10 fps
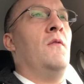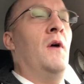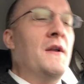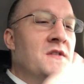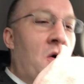
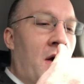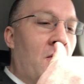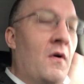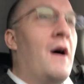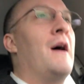What is
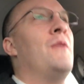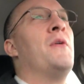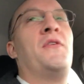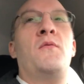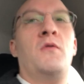going wrong
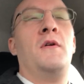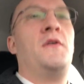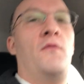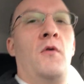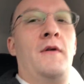with the World
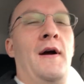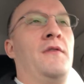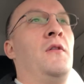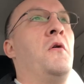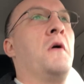of
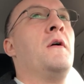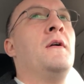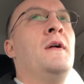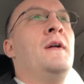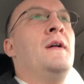Warcraft lore?
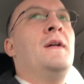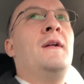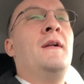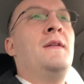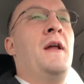
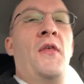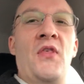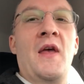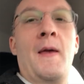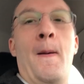
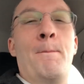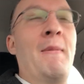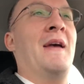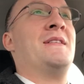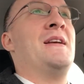Nothing
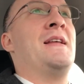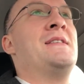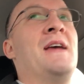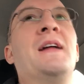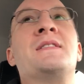makes any
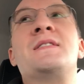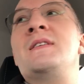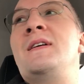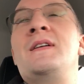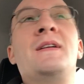
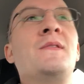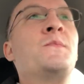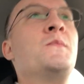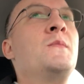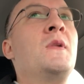sense.
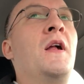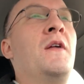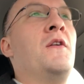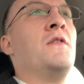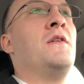
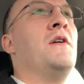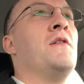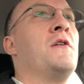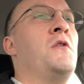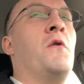
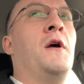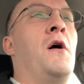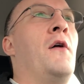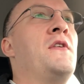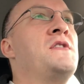You're ignoring
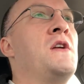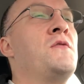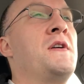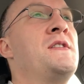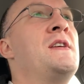all these
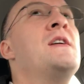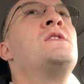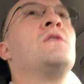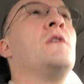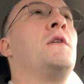
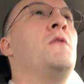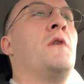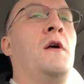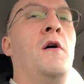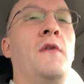intricacies. You're
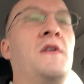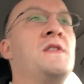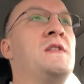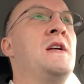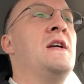ignoring all
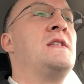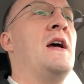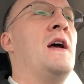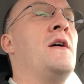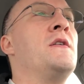these
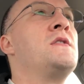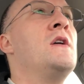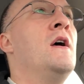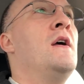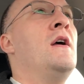
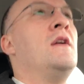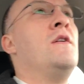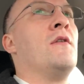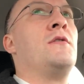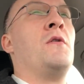details.
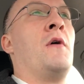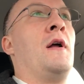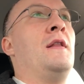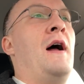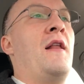You're
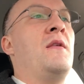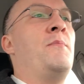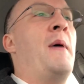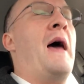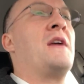ignoring a lot of the
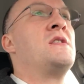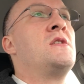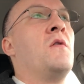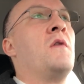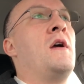
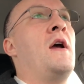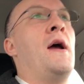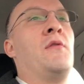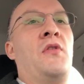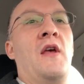backstory.
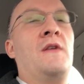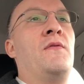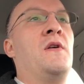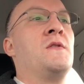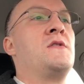Everything
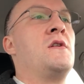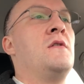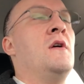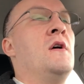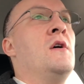feels
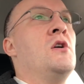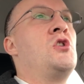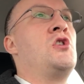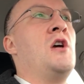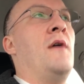
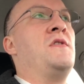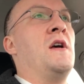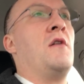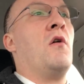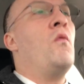shoved
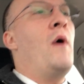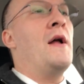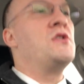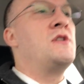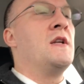in or
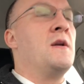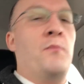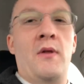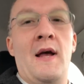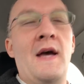wedged into
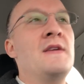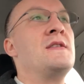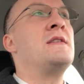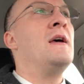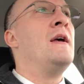
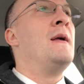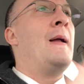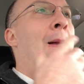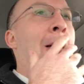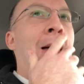place,
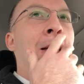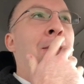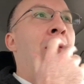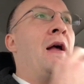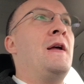
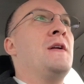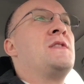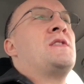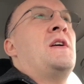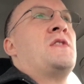and
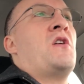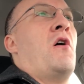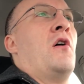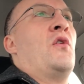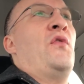it's
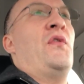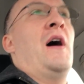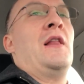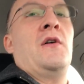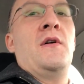hard to
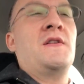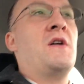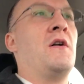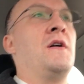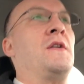follow. It's
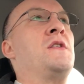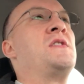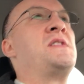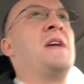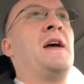hard to
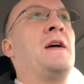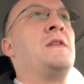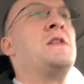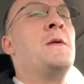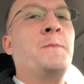
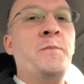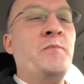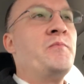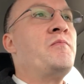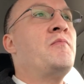understand.
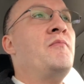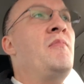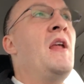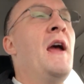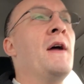
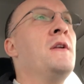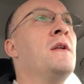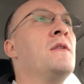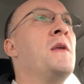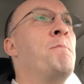And
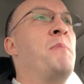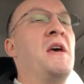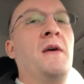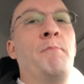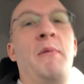the
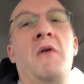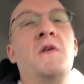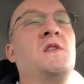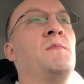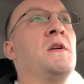big
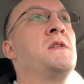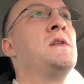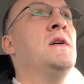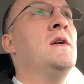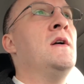
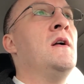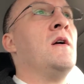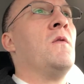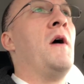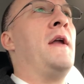embarrassment
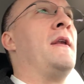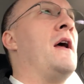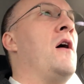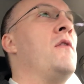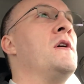right
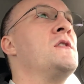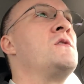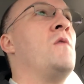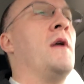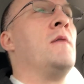now
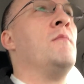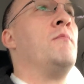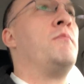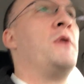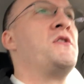is when
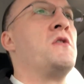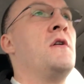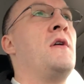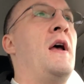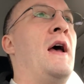
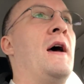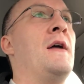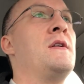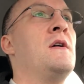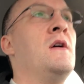Blizzard
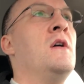had